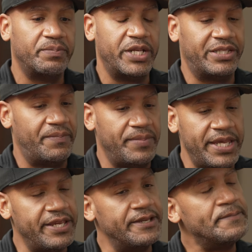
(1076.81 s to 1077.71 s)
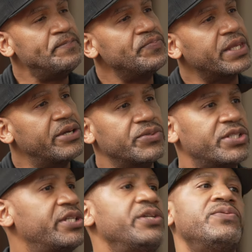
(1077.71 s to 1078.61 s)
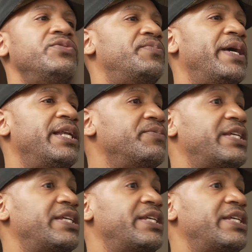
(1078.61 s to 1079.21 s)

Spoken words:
but to me, it was huge, man. It